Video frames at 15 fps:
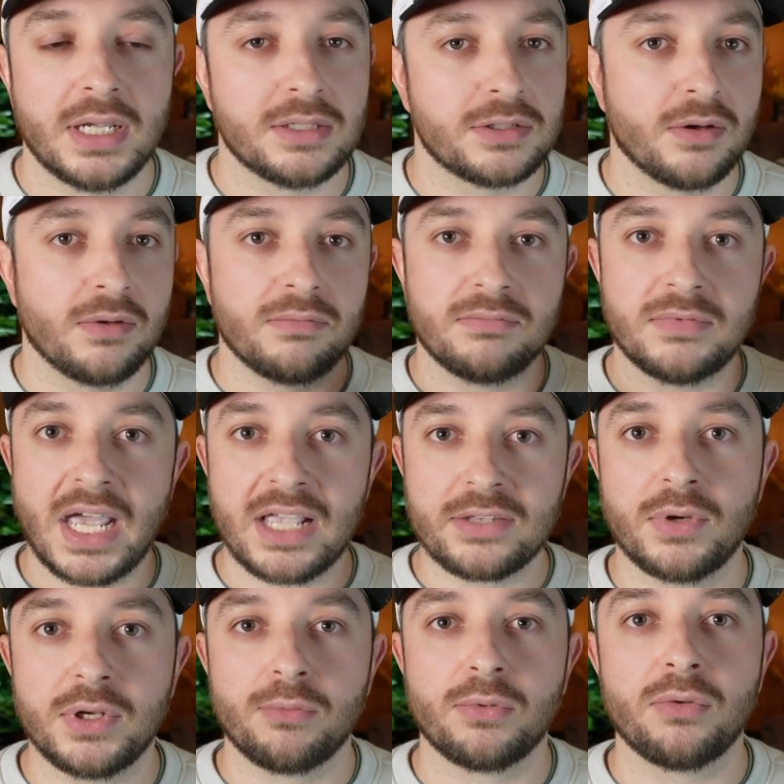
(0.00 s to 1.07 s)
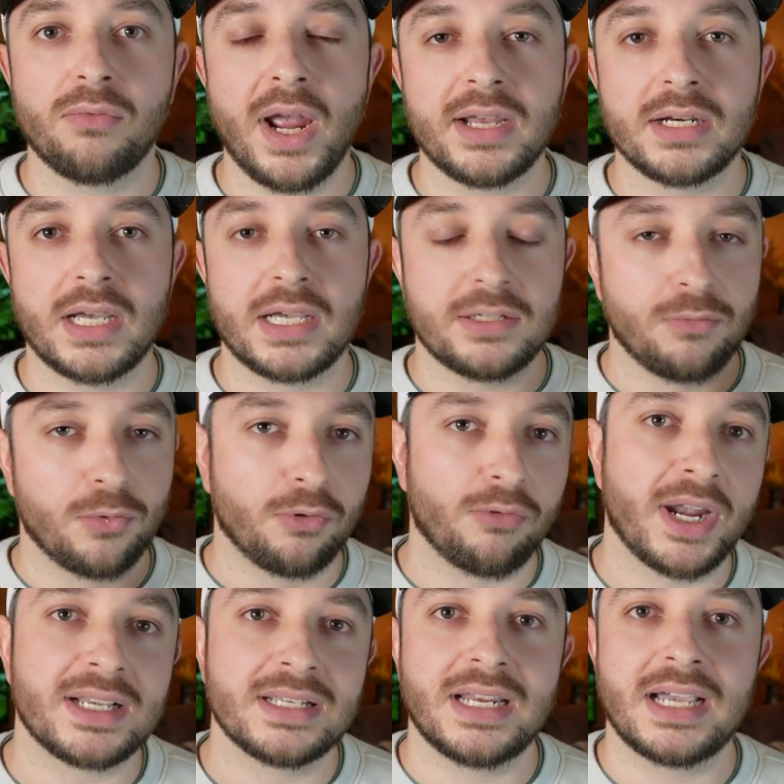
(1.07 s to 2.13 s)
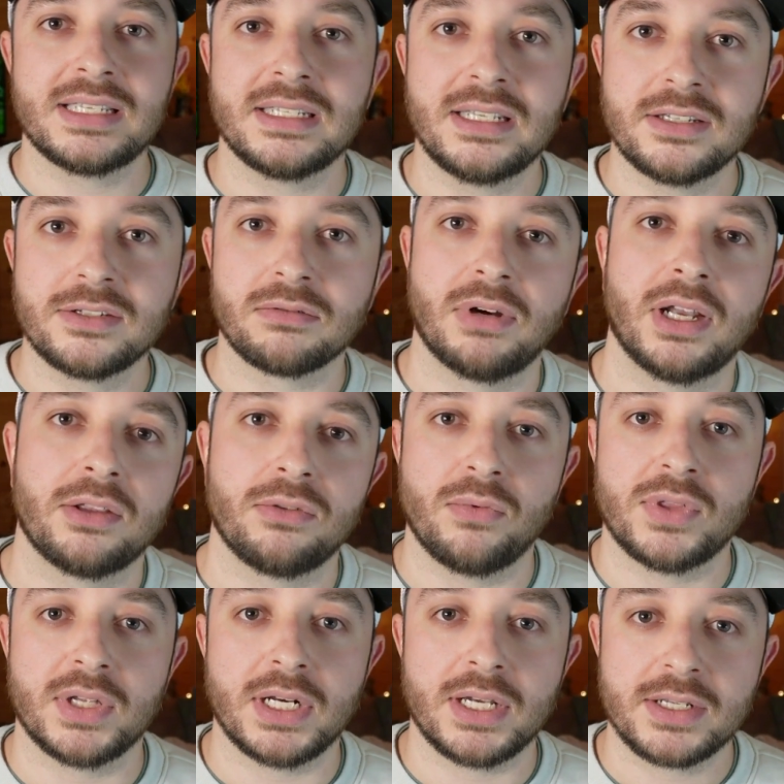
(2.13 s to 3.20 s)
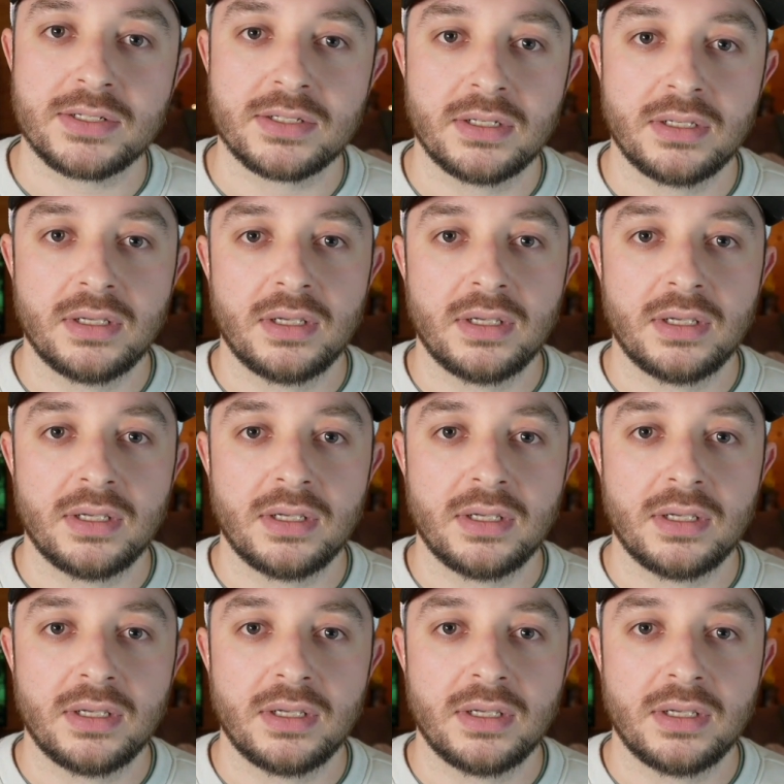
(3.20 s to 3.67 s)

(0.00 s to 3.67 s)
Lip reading: And so that's what we're recognizing. We're recognizing his strength within us.